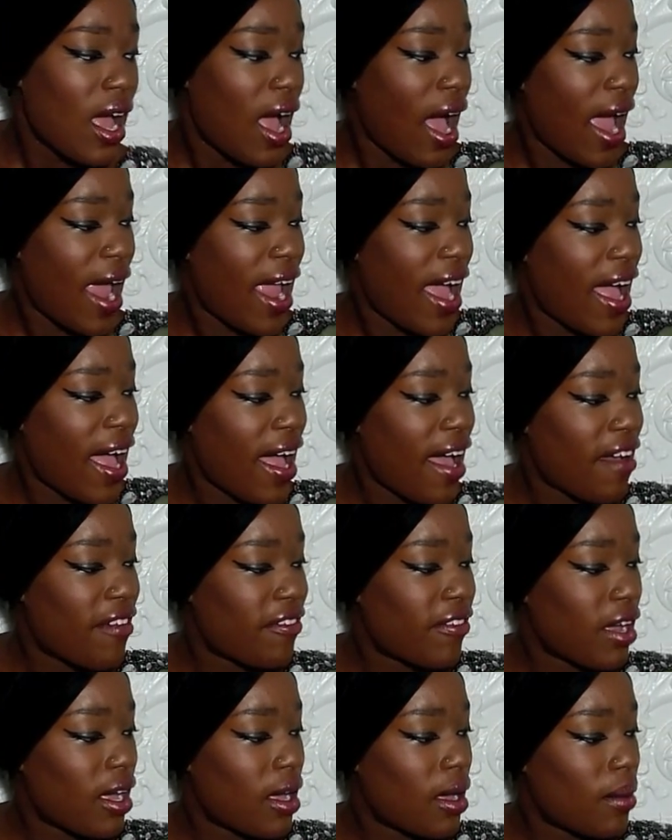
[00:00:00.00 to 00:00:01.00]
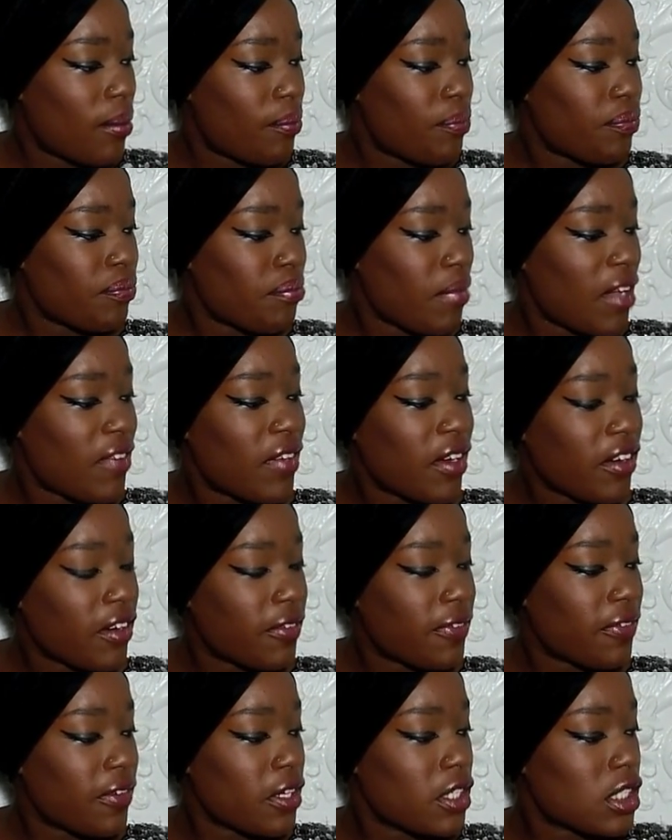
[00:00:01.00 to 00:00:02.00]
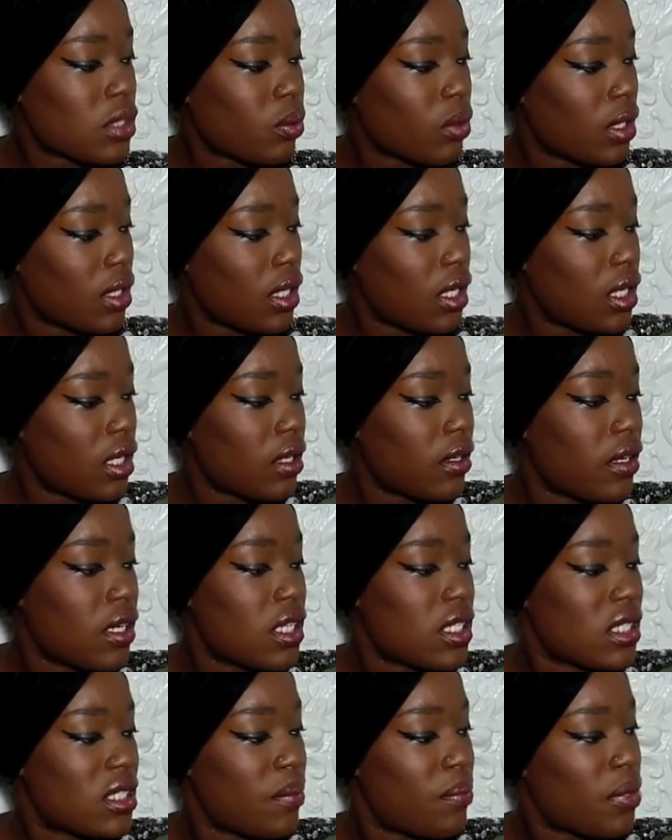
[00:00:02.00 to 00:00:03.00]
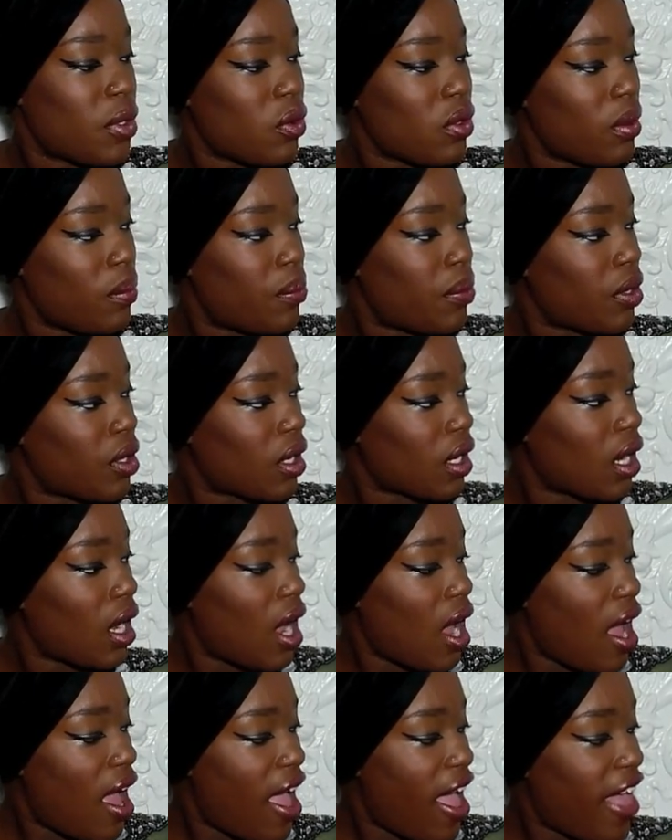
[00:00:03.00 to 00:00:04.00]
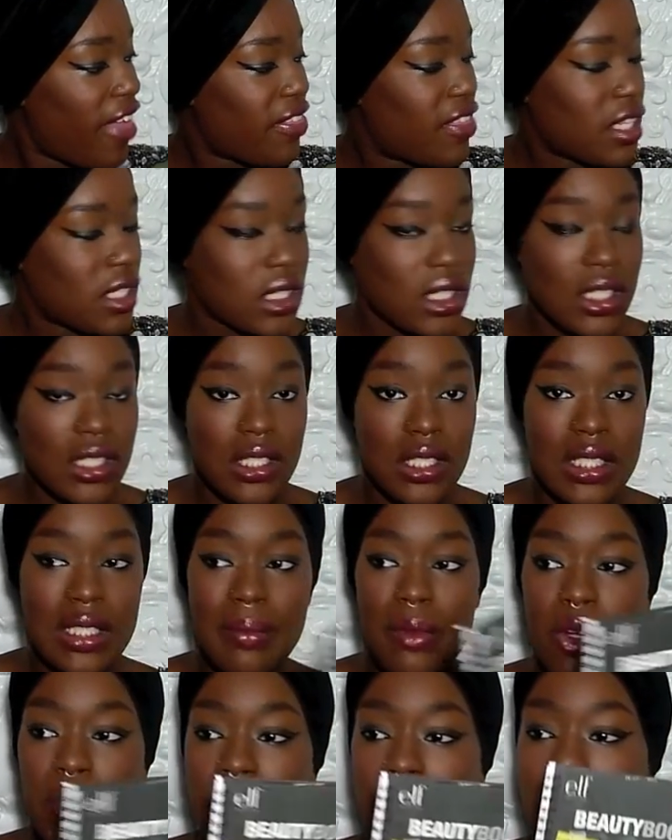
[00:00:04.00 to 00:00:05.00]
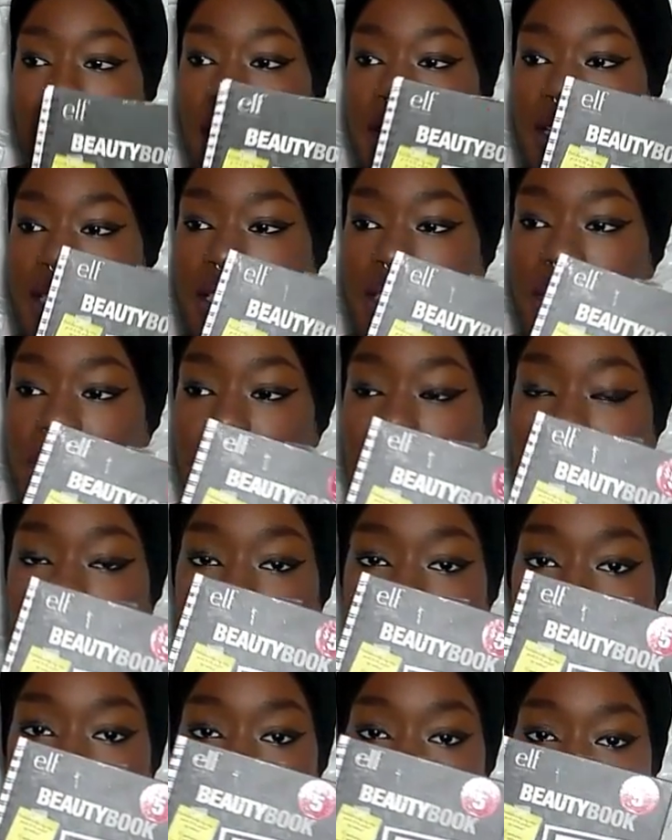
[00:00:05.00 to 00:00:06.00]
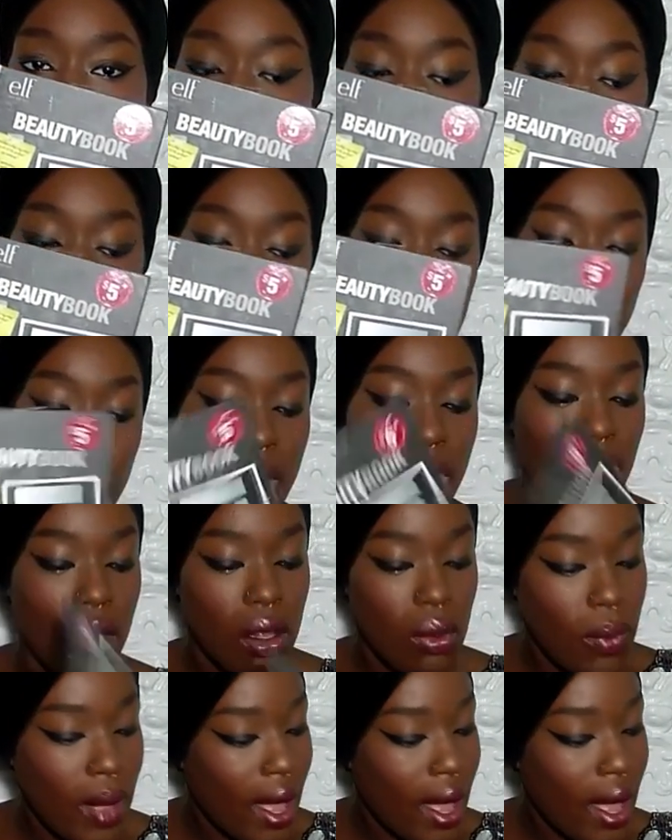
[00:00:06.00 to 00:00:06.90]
I have um, my very first one here is the beauty book, and this is the Smoky Eye Edition as well.